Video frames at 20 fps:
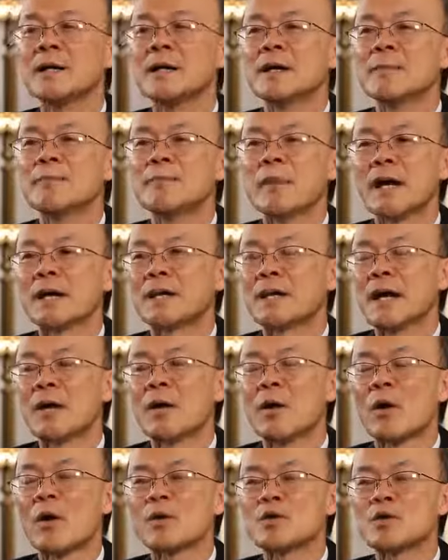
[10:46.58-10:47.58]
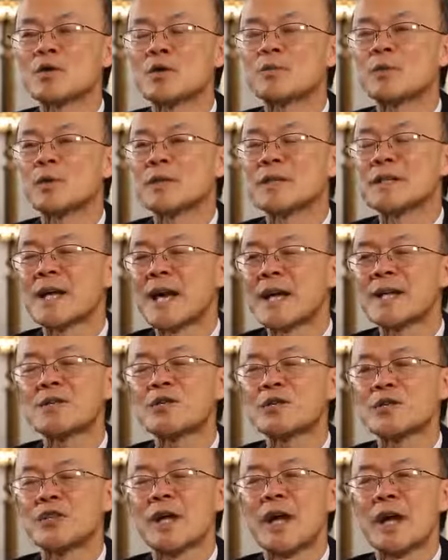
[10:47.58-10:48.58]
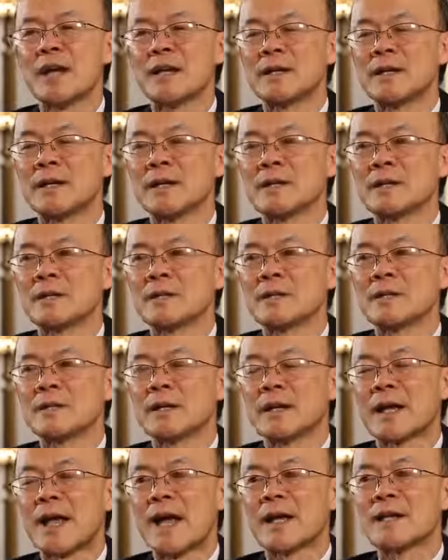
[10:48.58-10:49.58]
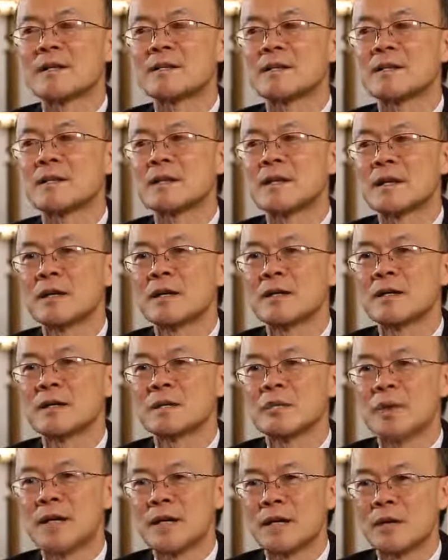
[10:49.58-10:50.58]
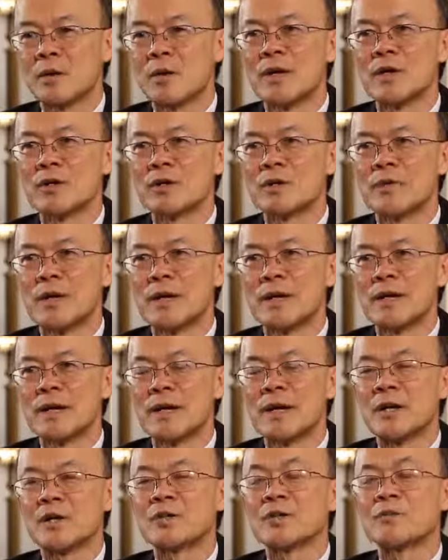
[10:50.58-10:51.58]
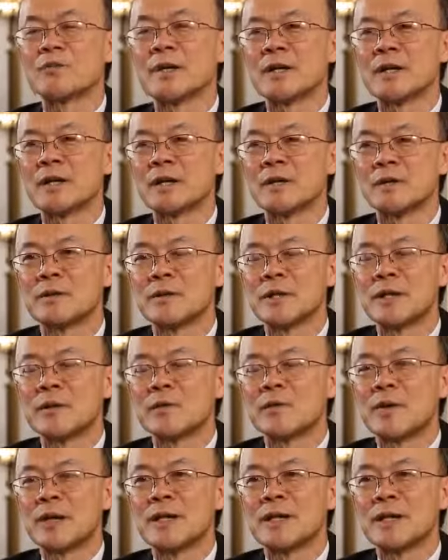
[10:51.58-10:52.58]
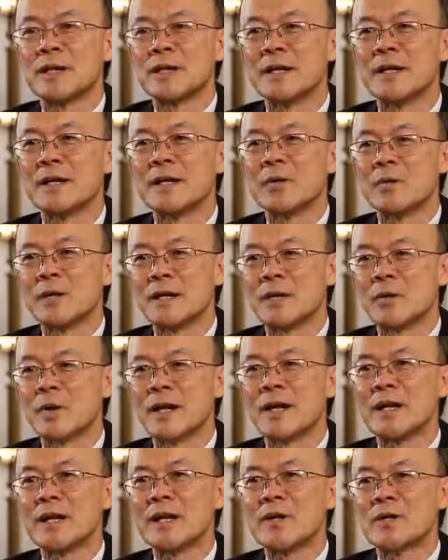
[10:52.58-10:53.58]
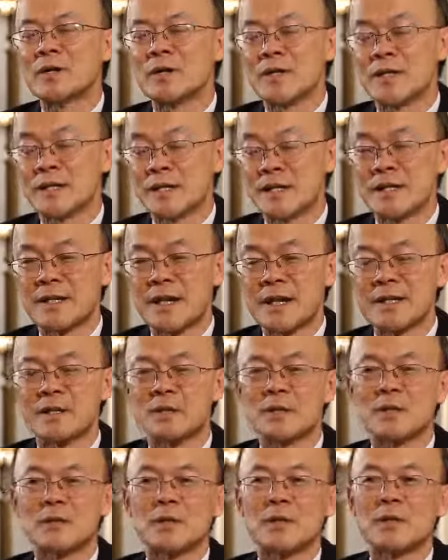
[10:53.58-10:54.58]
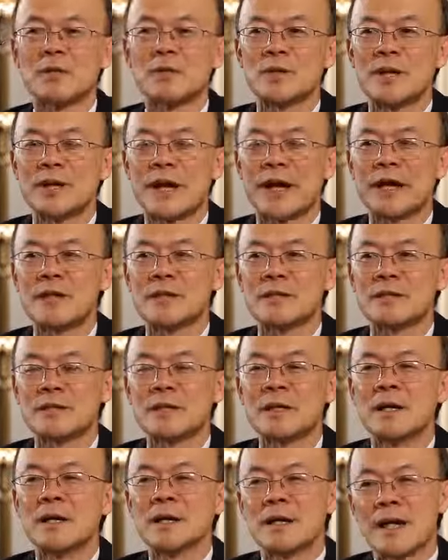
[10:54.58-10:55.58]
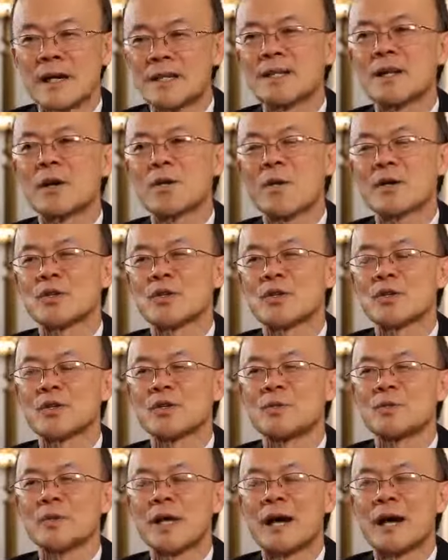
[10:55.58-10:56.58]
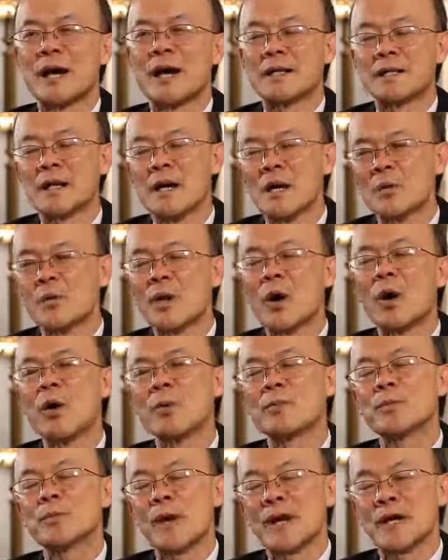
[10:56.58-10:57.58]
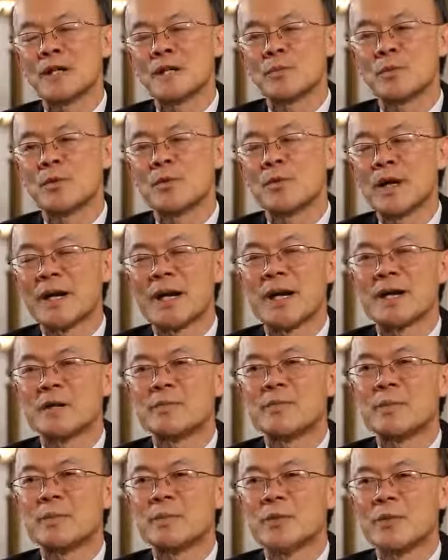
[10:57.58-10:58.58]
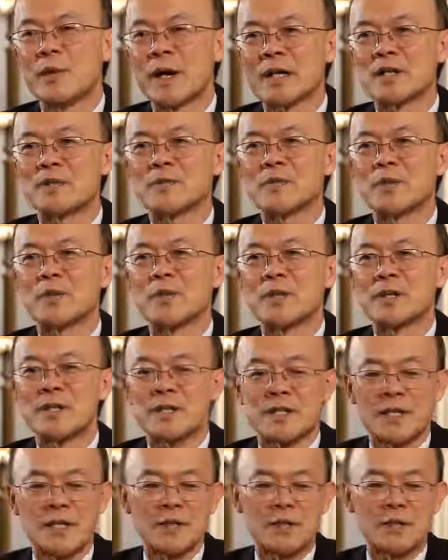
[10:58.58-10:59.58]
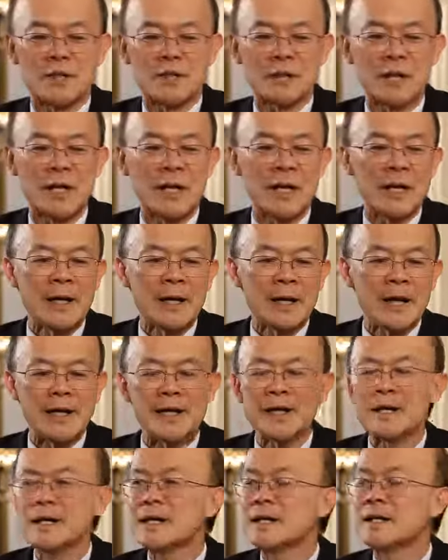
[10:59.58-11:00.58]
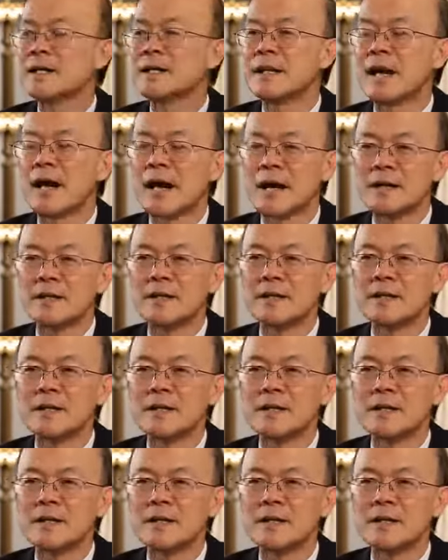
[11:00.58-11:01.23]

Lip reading: Might that also potentiate the cancer kill when they go into radiation, when the radiation is intended to kill the cancer? That's a question to be asked. We hope to explore, and other people explore this issue. And then in the other